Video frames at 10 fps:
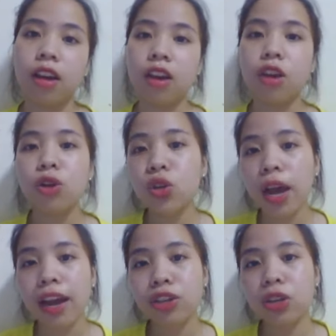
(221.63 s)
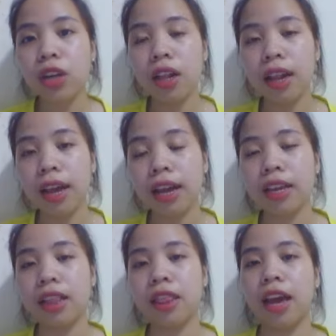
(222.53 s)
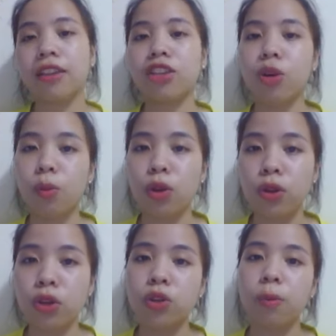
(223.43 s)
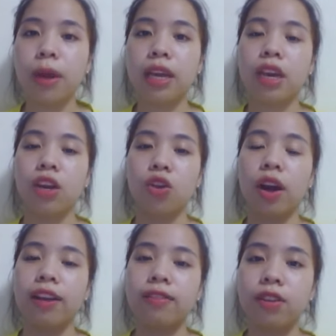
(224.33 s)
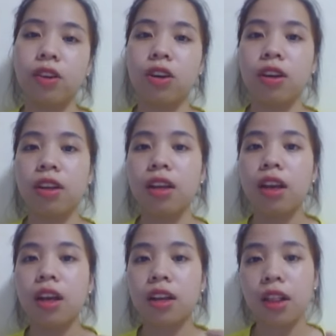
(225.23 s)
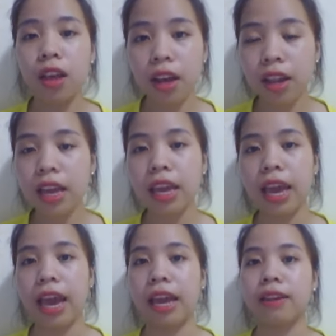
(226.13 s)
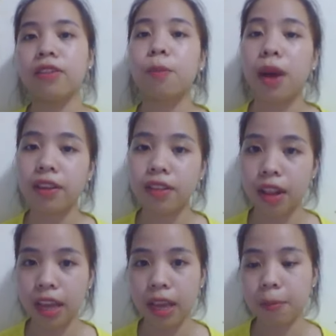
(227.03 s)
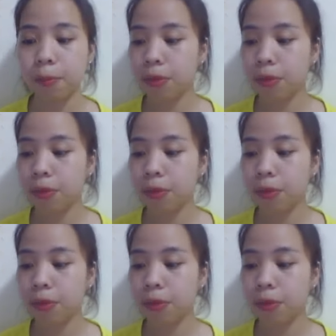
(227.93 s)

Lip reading: You should answer like the answer model to make your answer clearly and smartly.